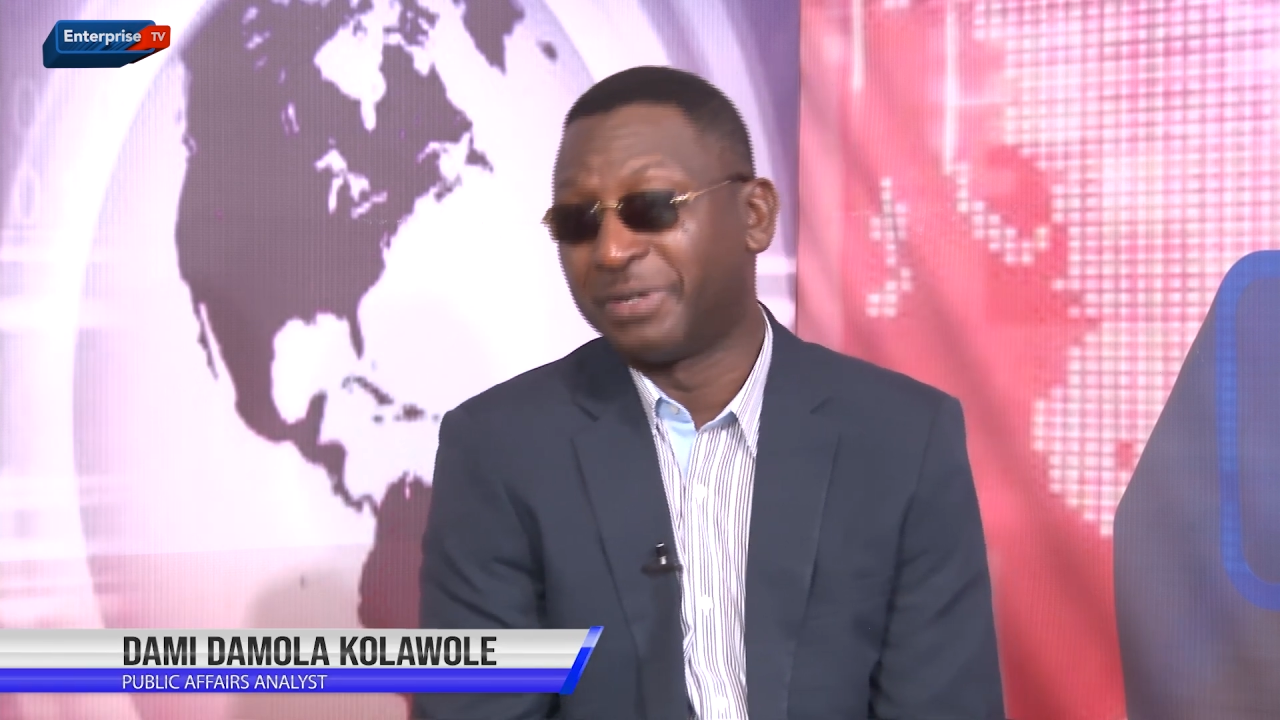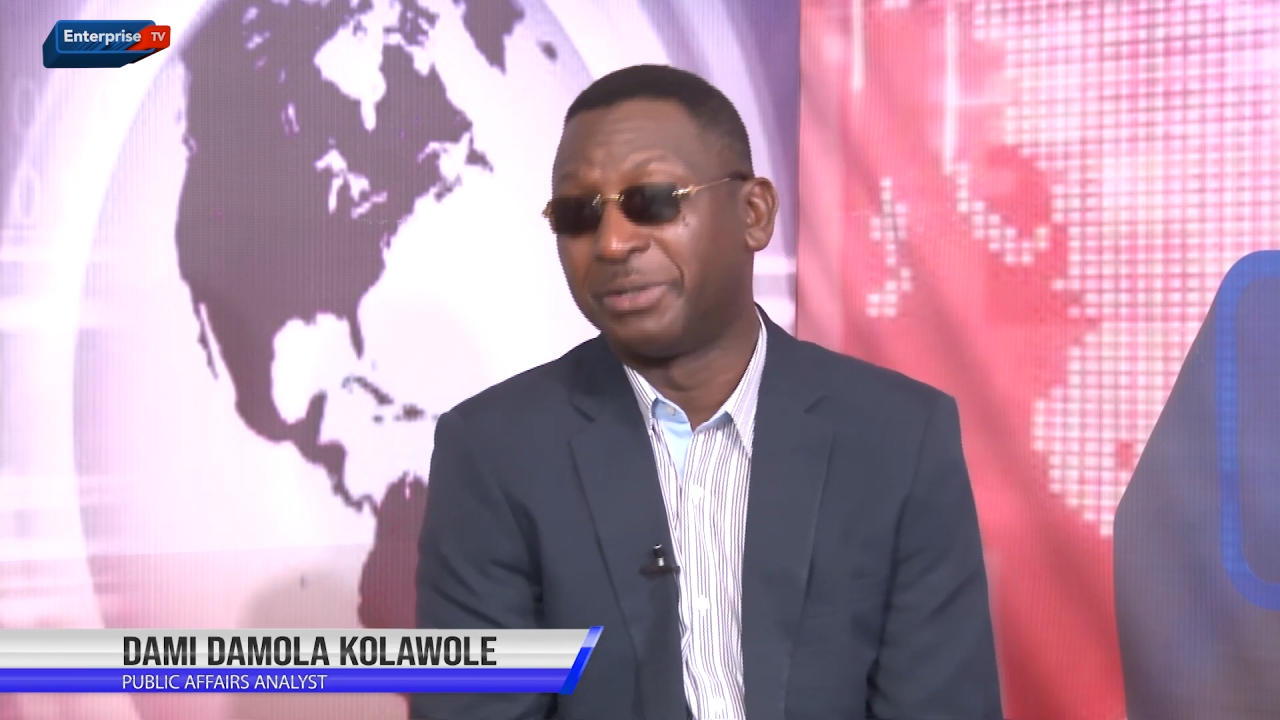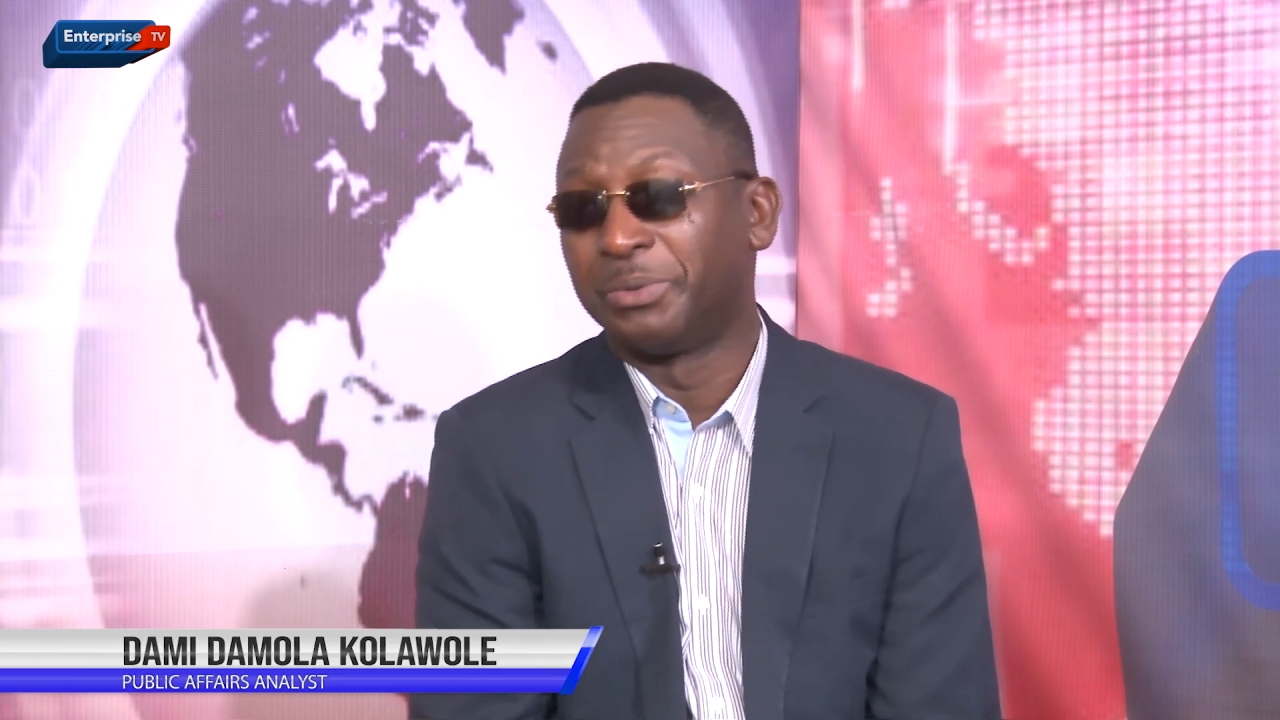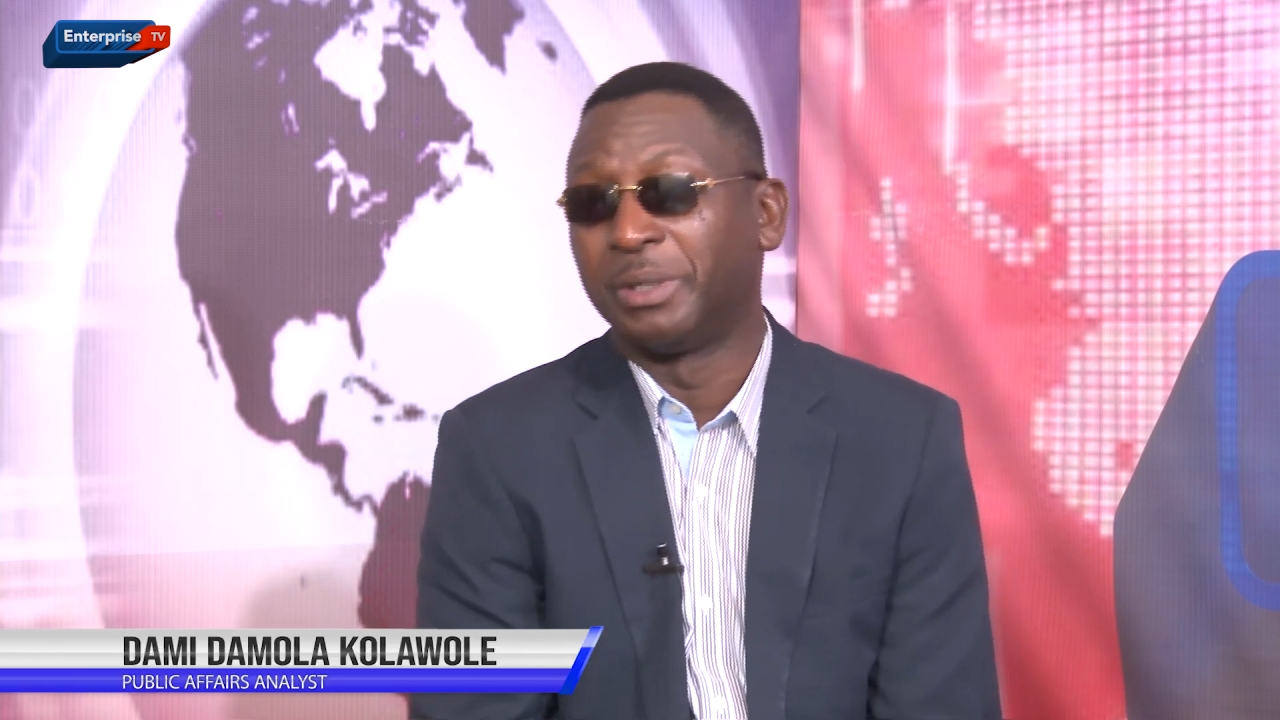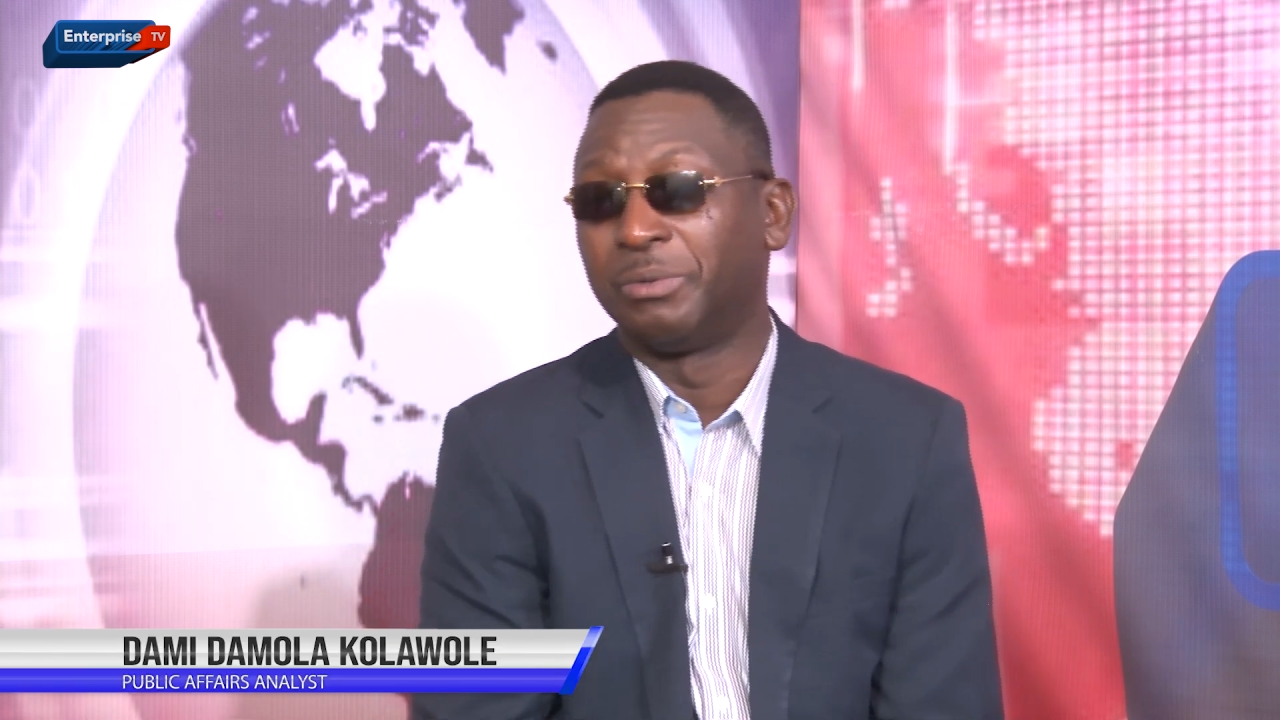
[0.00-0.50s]
it
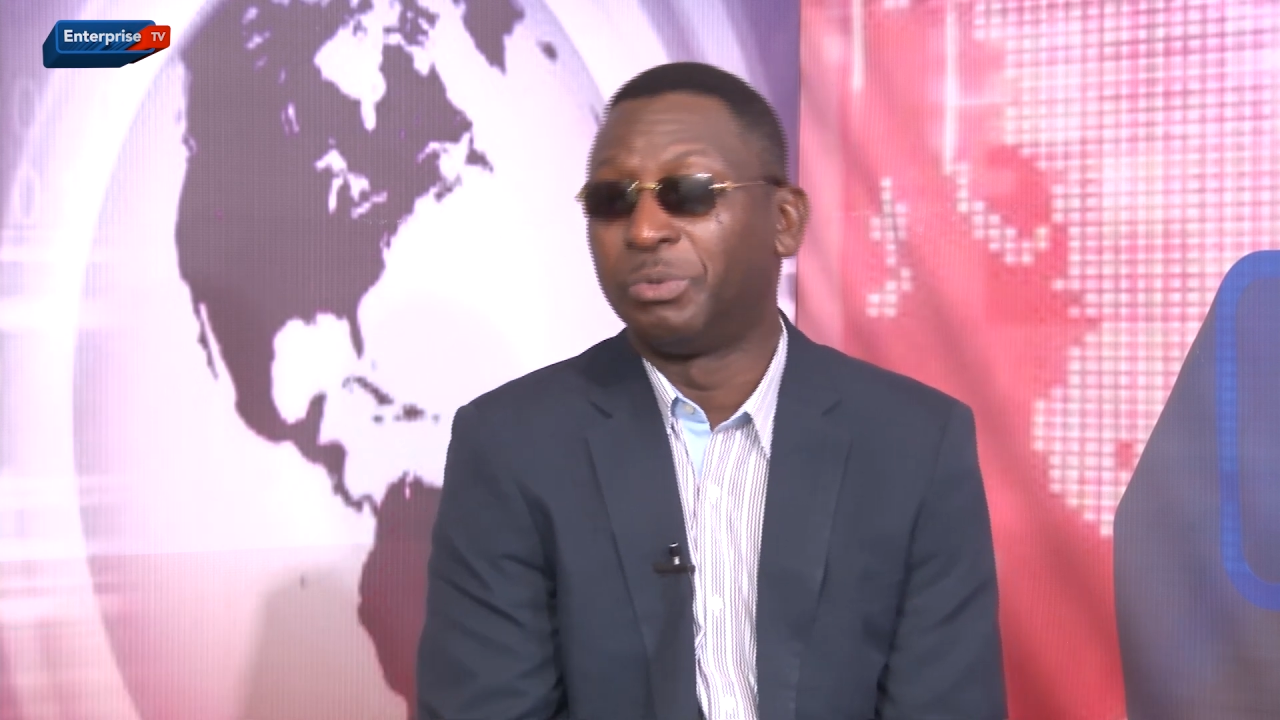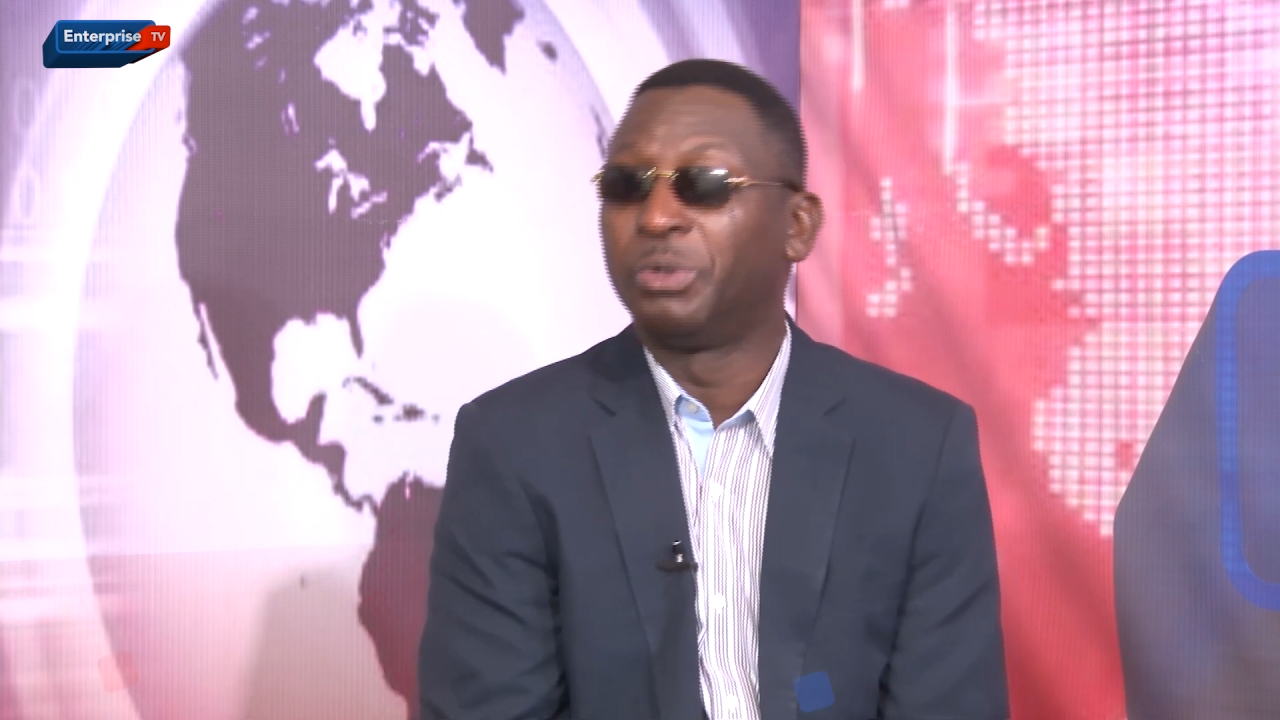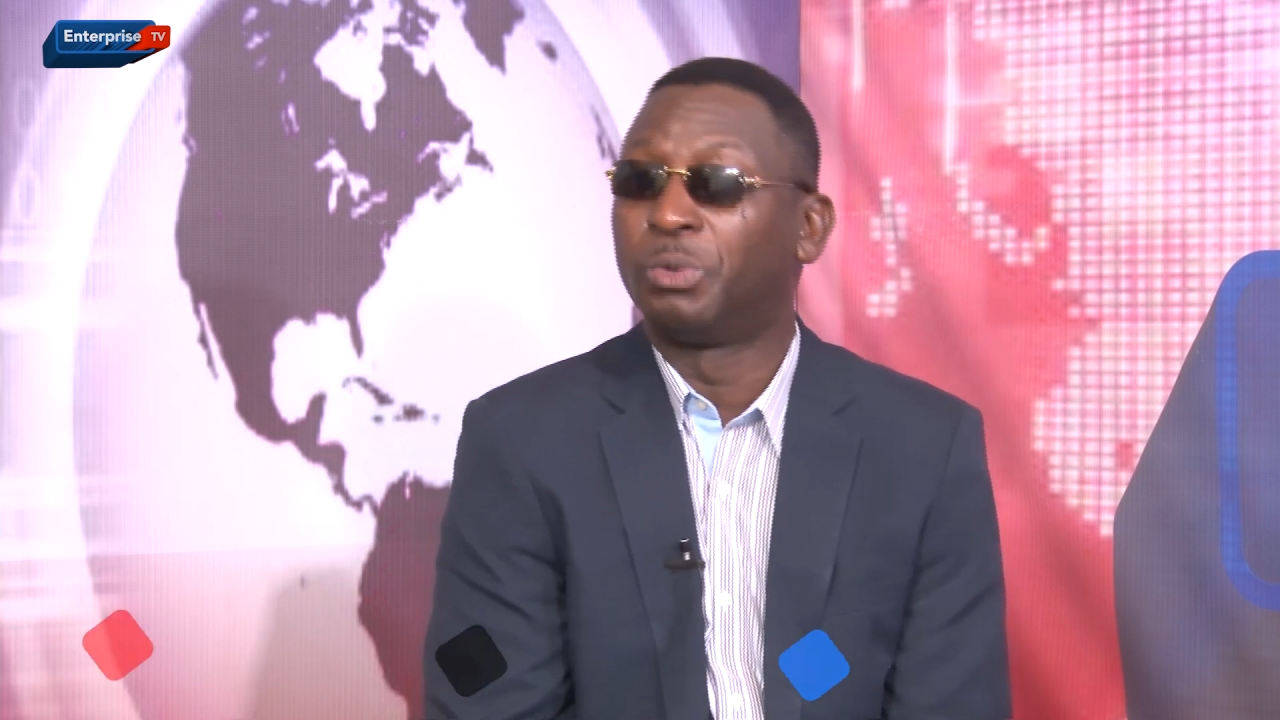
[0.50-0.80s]
very well,